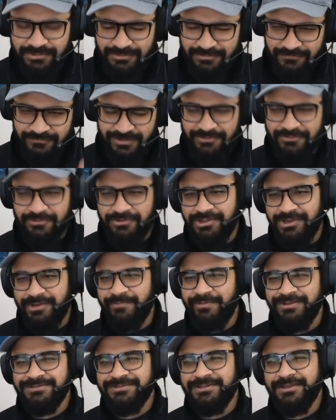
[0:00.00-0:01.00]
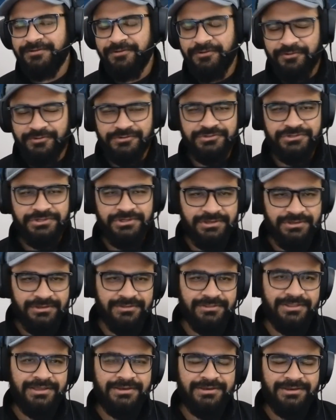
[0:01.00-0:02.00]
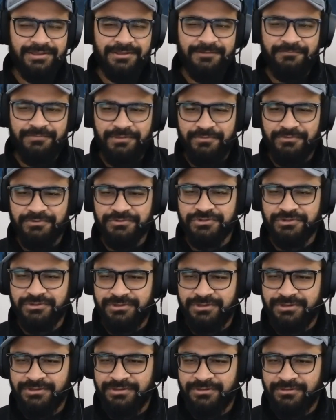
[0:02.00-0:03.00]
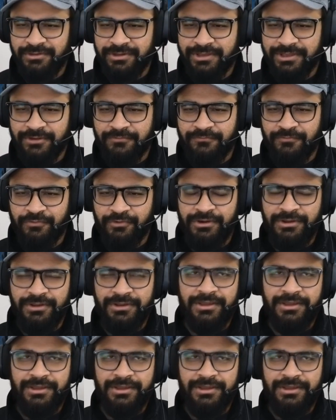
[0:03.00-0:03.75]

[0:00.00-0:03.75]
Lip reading: vector database technology that people should look out for.